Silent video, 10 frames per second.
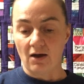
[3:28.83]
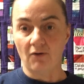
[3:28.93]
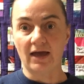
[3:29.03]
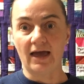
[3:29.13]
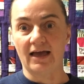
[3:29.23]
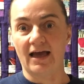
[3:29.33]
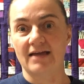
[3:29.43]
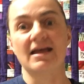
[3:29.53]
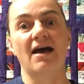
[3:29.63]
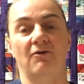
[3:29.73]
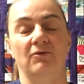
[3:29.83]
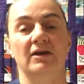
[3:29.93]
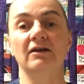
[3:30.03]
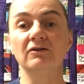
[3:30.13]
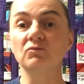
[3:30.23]
Okay, now
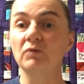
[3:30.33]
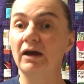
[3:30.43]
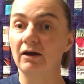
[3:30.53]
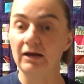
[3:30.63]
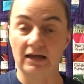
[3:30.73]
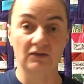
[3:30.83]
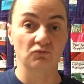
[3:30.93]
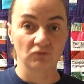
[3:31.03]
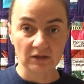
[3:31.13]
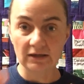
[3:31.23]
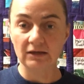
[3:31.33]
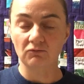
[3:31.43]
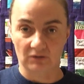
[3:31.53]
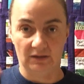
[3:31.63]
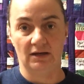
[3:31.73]
here's where it gets really,
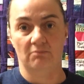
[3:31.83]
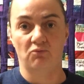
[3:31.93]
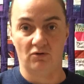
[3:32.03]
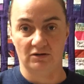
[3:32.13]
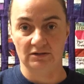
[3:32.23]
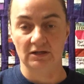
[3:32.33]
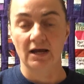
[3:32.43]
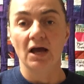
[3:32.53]
really important.